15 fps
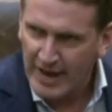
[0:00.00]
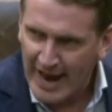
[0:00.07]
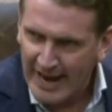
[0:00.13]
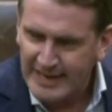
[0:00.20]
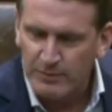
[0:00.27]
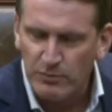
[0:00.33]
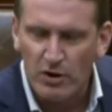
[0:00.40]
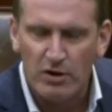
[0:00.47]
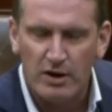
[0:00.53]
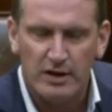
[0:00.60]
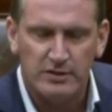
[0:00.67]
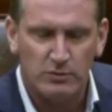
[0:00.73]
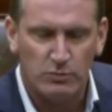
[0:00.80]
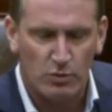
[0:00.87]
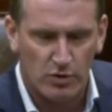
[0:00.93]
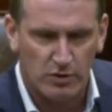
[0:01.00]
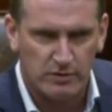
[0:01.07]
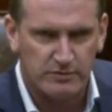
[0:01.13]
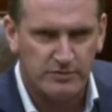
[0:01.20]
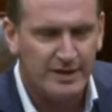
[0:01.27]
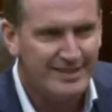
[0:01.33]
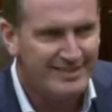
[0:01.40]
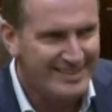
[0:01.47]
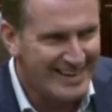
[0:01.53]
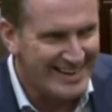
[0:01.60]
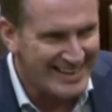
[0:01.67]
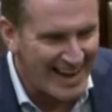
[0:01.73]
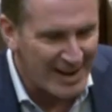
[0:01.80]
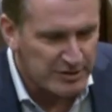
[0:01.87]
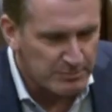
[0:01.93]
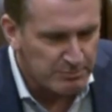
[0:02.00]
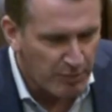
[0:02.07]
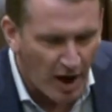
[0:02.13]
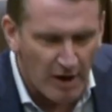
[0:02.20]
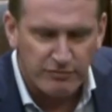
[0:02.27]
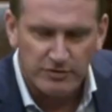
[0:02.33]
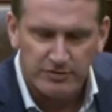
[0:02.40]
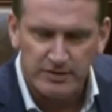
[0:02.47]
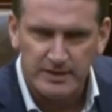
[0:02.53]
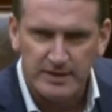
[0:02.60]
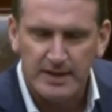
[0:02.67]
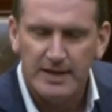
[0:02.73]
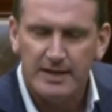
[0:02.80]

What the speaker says: anywhere in the world to get out of poverty